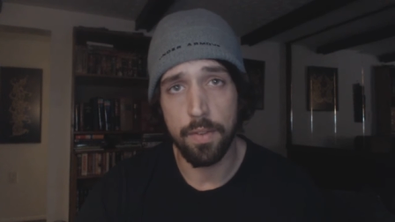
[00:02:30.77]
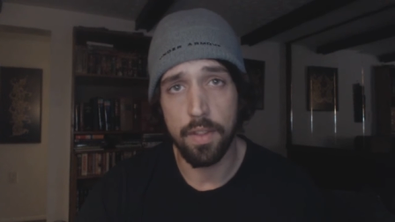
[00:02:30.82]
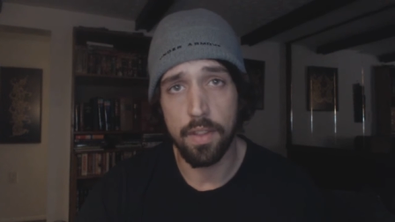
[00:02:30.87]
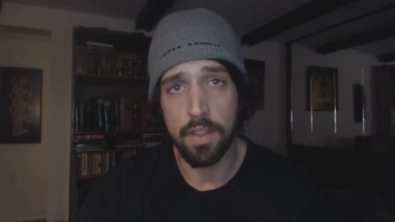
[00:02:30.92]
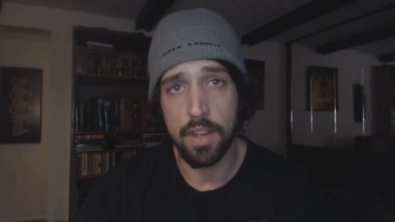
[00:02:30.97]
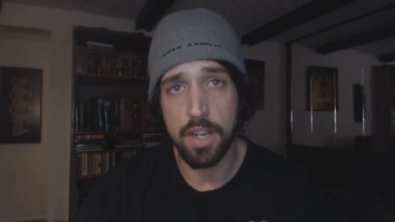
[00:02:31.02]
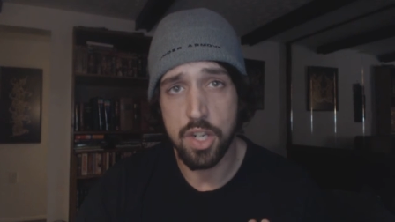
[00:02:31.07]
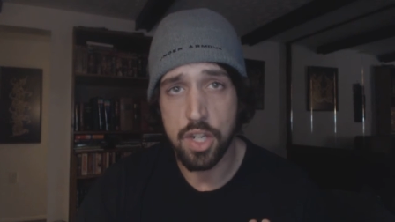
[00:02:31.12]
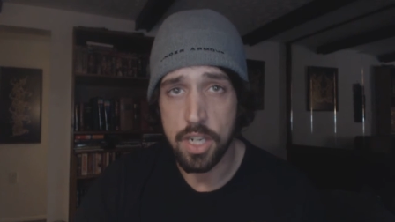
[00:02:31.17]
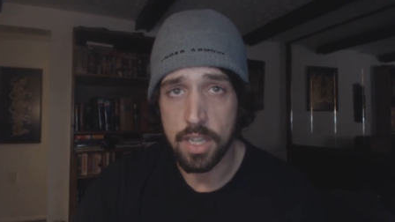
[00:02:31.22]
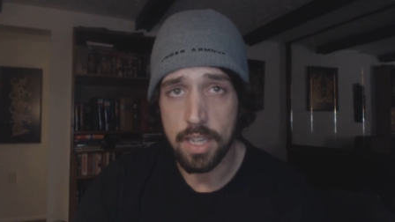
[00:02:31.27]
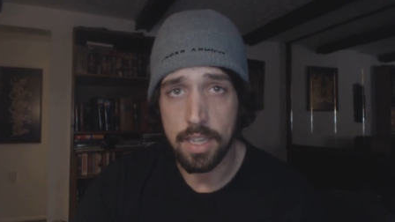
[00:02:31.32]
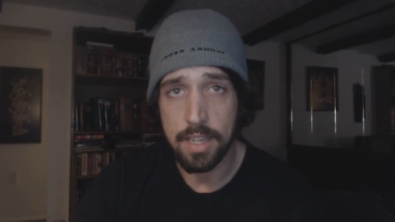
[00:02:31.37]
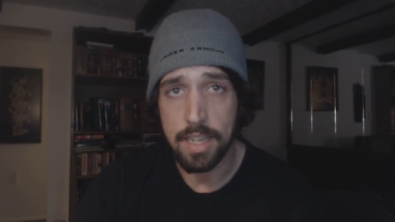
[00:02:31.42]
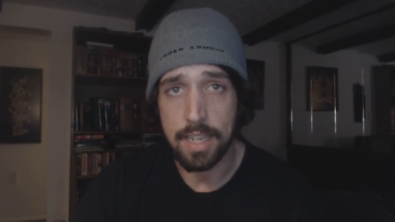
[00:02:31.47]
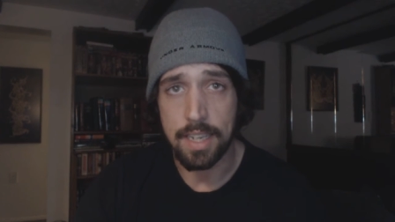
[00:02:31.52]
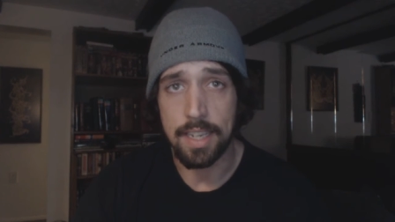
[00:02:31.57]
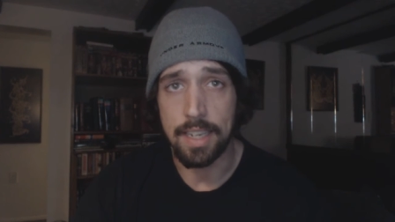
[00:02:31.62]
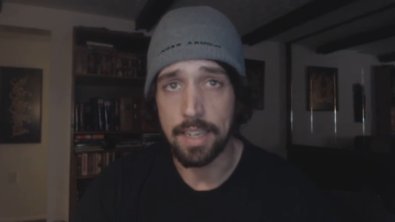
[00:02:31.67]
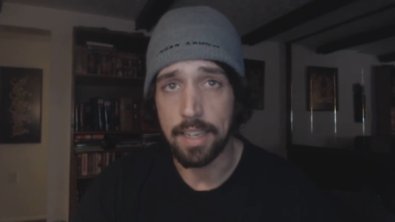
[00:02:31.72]
the shit that
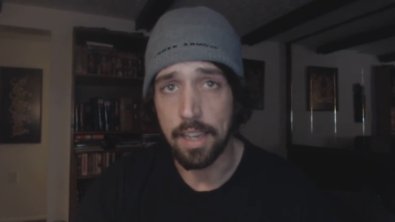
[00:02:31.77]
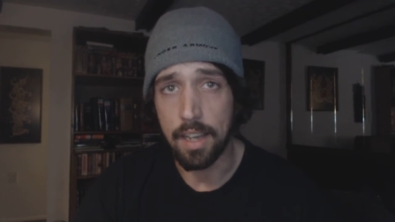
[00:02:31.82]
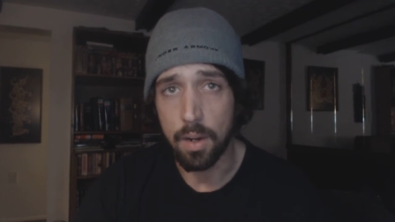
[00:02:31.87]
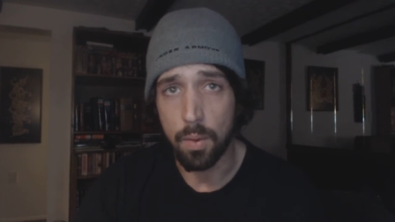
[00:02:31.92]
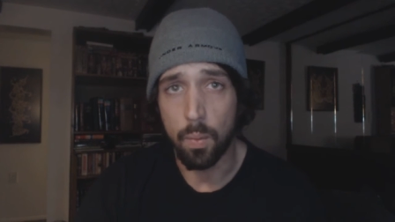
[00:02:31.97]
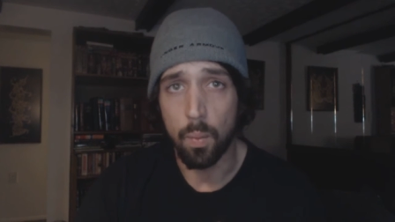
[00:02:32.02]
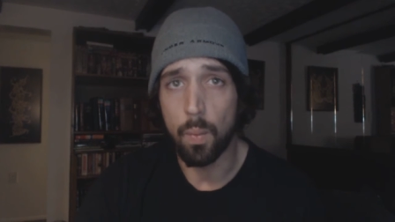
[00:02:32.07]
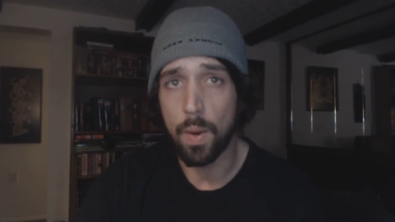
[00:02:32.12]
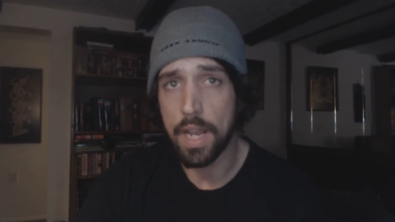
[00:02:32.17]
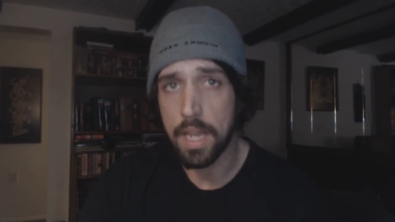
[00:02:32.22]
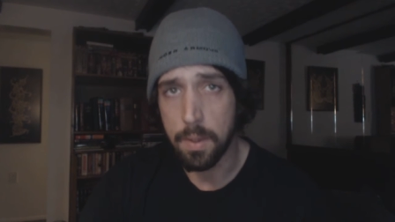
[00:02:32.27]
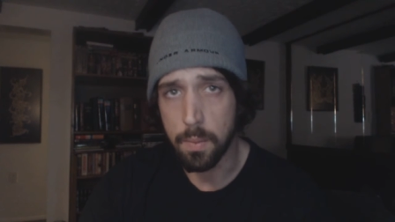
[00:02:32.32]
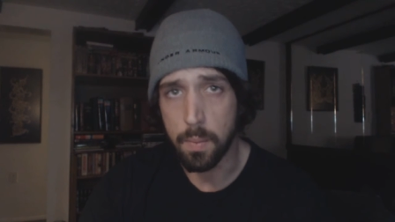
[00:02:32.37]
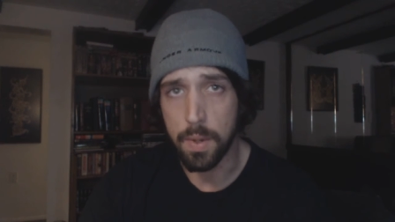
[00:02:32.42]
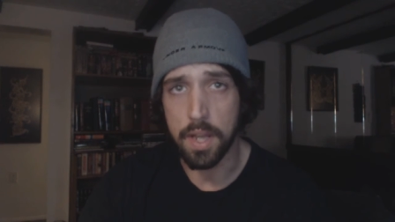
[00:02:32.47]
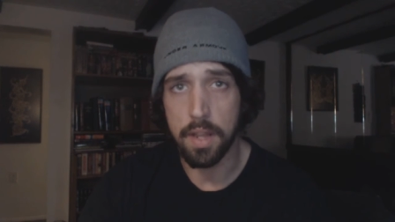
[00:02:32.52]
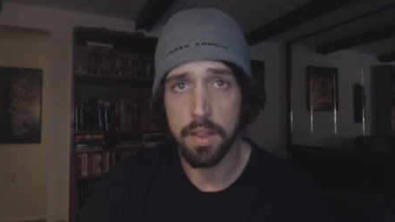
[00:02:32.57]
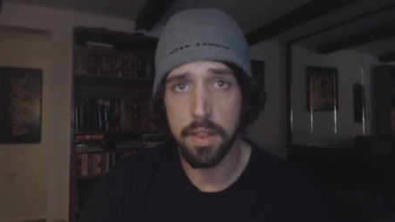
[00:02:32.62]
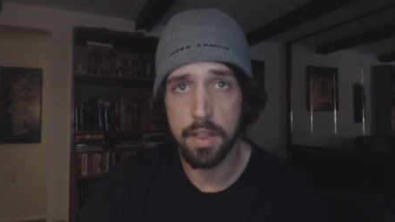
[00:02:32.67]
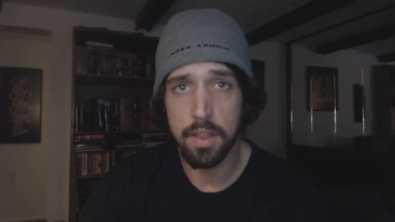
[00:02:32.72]
they can get away
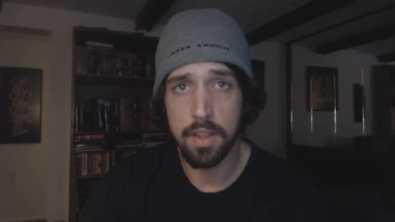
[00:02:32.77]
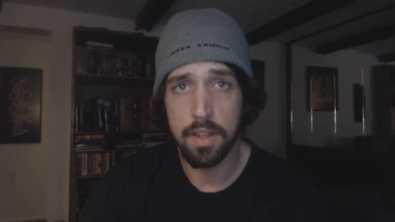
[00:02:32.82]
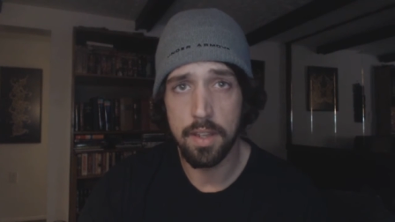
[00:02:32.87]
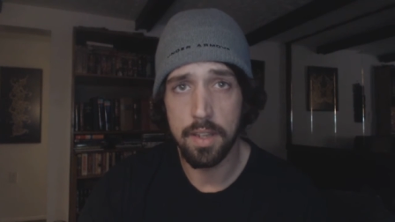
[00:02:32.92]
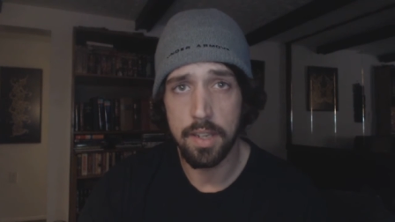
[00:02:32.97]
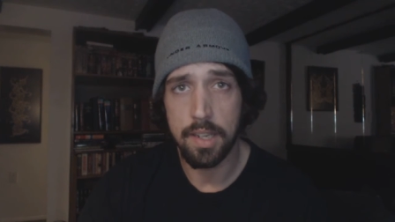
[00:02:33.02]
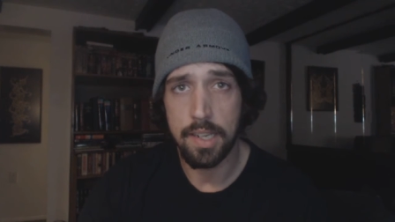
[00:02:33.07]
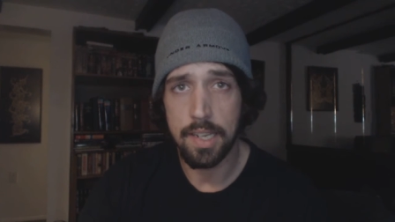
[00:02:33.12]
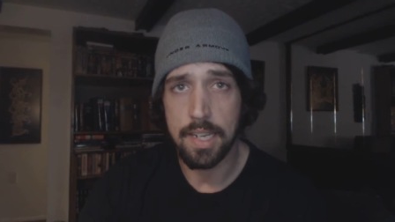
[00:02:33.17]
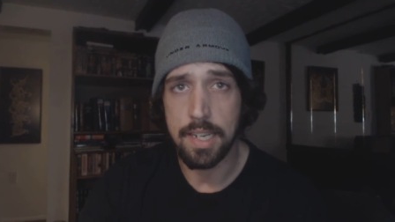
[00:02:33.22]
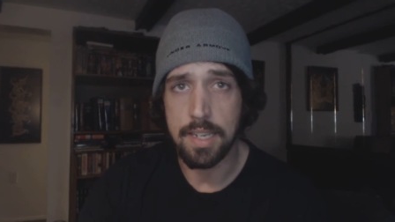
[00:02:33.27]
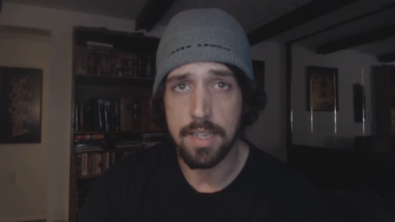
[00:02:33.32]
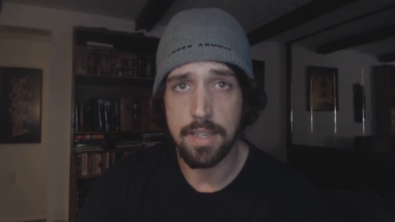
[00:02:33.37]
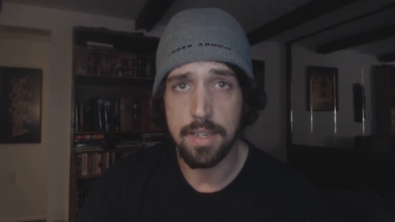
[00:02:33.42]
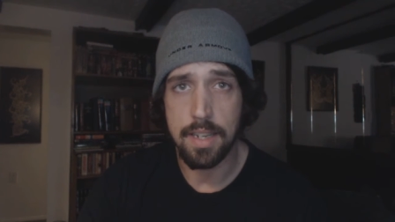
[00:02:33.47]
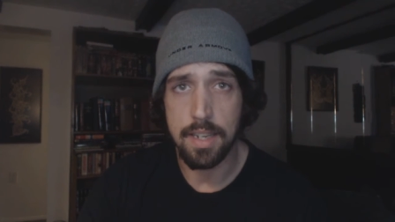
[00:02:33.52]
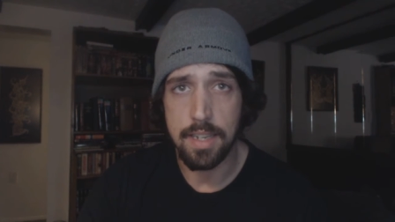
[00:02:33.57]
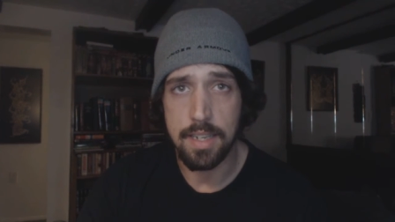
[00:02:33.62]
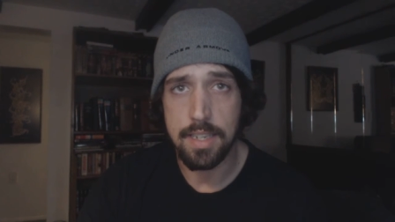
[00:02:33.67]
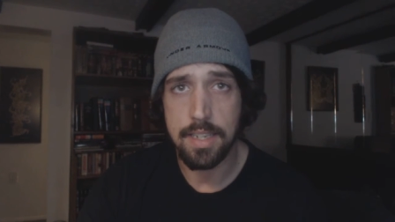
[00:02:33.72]
with
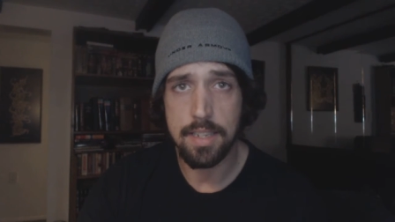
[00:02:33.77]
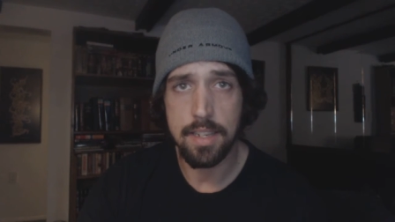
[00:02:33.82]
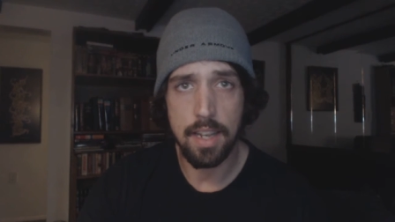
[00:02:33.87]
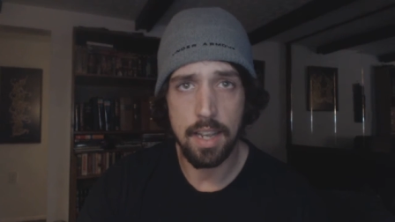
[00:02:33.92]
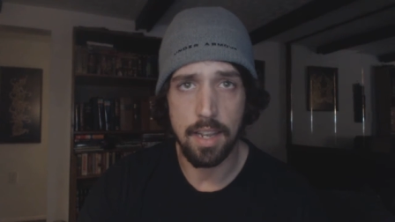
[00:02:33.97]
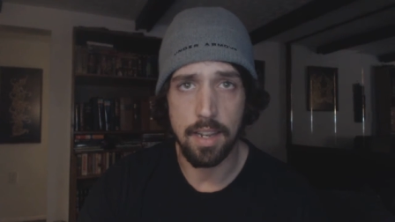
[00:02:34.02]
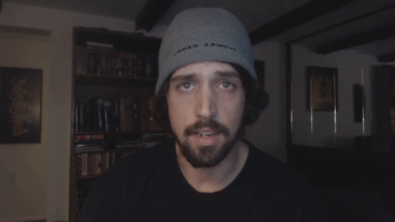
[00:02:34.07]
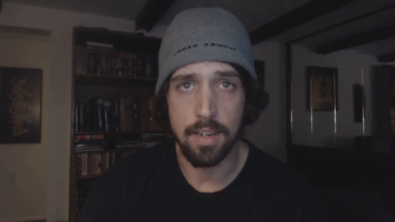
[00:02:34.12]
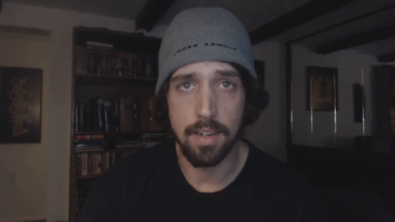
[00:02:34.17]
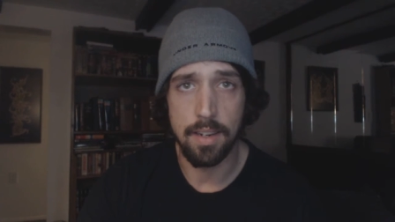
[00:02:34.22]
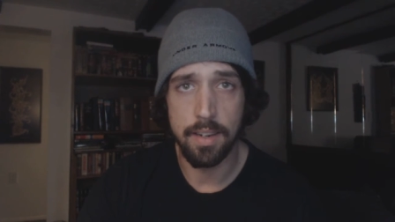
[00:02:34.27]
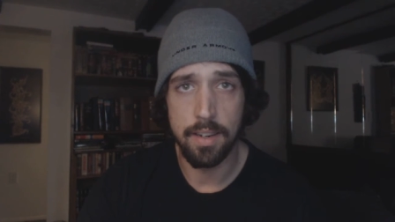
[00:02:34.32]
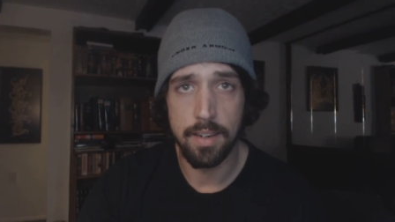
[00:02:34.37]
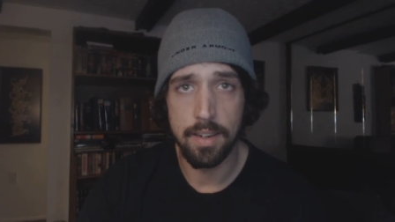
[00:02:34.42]
is insane,